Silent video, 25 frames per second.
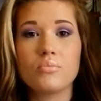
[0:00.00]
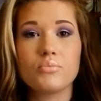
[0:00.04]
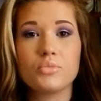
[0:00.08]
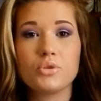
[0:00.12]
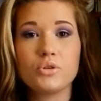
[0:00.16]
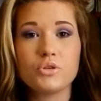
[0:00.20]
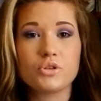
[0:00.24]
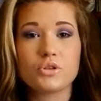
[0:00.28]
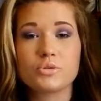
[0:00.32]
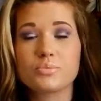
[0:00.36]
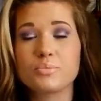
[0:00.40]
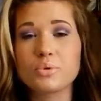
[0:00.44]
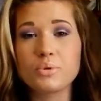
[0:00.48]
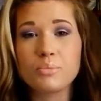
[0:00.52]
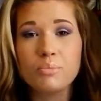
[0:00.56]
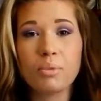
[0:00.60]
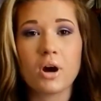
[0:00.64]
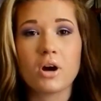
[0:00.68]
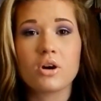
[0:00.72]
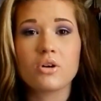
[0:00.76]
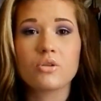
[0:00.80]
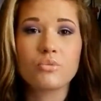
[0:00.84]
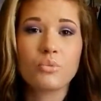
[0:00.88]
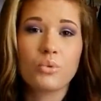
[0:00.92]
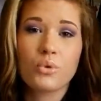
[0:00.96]
you just put a
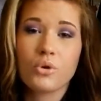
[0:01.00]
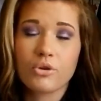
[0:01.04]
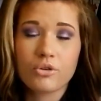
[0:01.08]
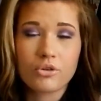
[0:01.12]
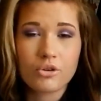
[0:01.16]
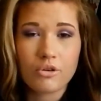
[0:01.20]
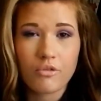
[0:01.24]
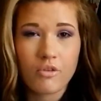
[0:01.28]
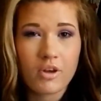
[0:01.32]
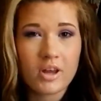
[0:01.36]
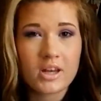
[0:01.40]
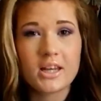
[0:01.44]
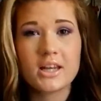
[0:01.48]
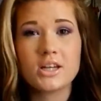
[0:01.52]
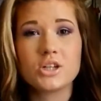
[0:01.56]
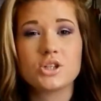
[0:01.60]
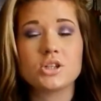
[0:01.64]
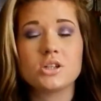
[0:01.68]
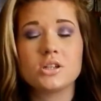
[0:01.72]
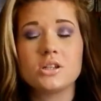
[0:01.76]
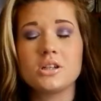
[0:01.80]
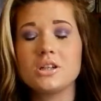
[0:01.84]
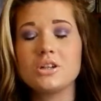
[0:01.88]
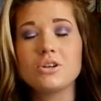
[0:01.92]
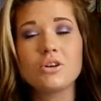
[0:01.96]
bucket of water in your foundation
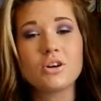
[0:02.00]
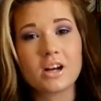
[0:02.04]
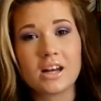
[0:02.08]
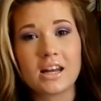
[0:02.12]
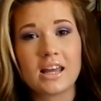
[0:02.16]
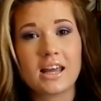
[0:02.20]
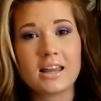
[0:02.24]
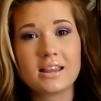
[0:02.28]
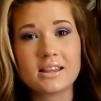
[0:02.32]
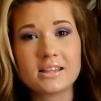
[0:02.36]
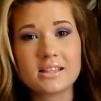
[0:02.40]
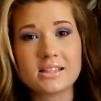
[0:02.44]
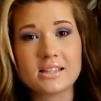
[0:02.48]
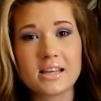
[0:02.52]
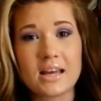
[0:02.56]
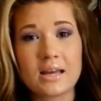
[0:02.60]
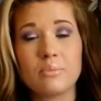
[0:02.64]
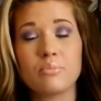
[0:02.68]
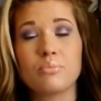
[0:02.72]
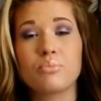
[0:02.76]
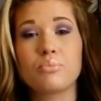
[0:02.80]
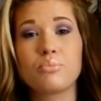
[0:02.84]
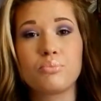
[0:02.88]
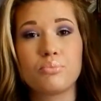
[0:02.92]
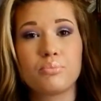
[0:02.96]
and you're not going to get the same